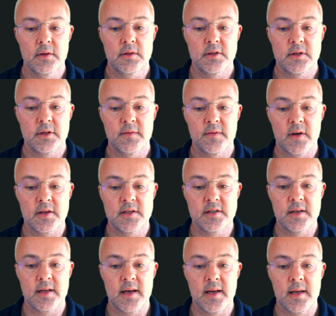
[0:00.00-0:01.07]
So device
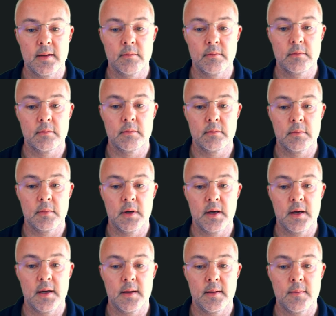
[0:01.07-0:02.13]
name,
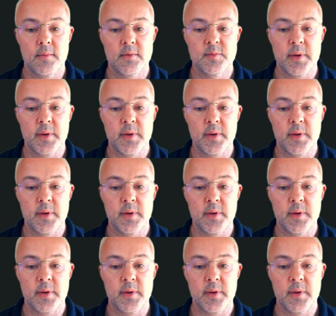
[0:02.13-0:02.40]
it's